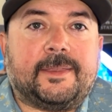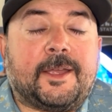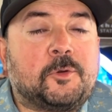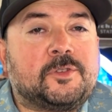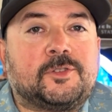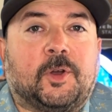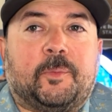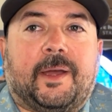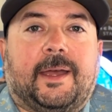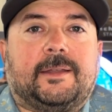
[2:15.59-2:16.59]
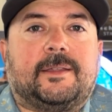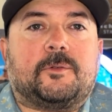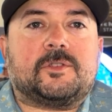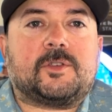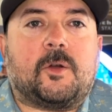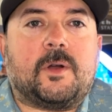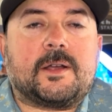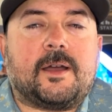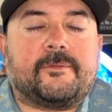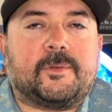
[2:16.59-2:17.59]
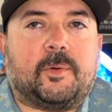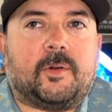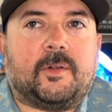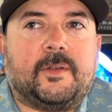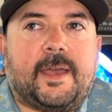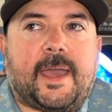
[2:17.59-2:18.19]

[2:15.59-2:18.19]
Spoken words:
They were so bad, they were so uncomfortable,